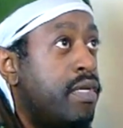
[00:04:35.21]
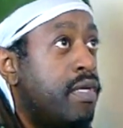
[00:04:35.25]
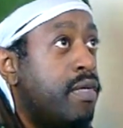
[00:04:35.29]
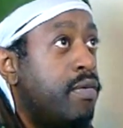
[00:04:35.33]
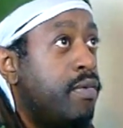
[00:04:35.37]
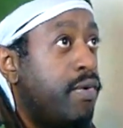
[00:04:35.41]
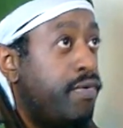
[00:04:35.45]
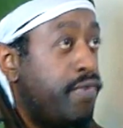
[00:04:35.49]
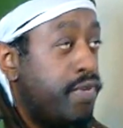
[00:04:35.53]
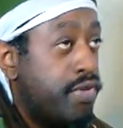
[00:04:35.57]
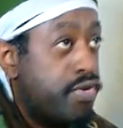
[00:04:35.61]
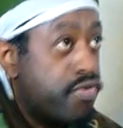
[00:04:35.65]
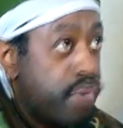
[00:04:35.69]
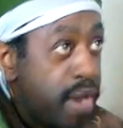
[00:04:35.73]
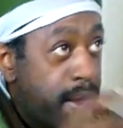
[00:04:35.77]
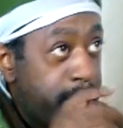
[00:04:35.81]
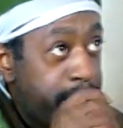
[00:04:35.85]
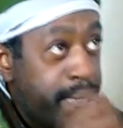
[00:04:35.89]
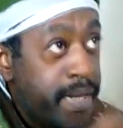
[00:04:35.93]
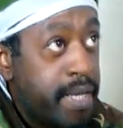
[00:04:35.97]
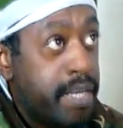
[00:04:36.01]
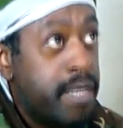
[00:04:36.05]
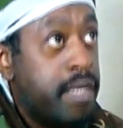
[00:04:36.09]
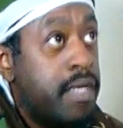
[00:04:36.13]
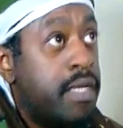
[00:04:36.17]
with the
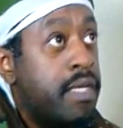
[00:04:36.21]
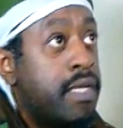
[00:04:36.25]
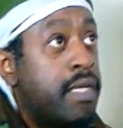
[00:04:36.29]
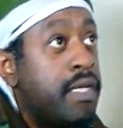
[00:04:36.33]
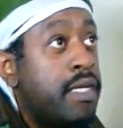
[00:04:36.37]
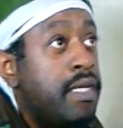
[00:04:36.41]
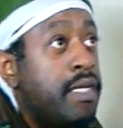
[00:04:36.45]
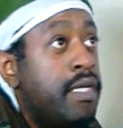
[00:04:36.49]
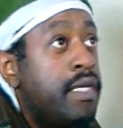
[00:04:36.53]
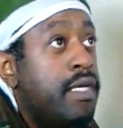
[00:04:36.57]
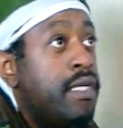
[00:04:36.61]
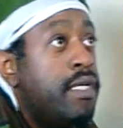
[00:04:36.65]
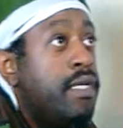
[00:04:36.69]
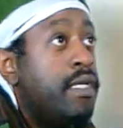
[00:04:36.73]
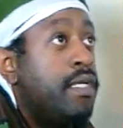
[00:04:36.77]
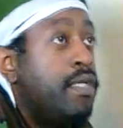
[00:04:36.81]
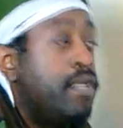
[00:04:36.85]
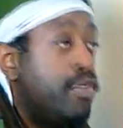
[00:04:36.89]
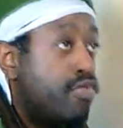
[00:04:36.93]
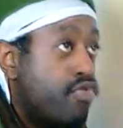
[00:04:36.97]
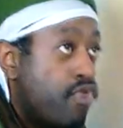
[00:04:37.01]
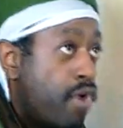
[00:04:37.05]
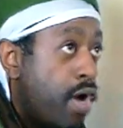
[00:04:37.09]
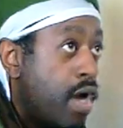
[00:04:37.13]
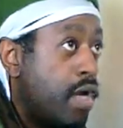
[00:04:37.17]
trapping, the
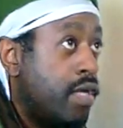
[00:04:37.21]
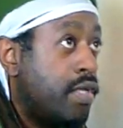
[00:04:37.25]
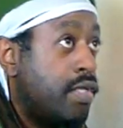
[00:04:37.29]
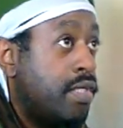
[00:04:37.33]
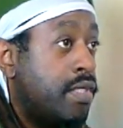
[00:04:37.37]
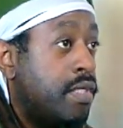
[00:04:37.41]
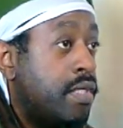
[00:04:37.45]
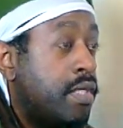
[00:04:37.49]
drugs.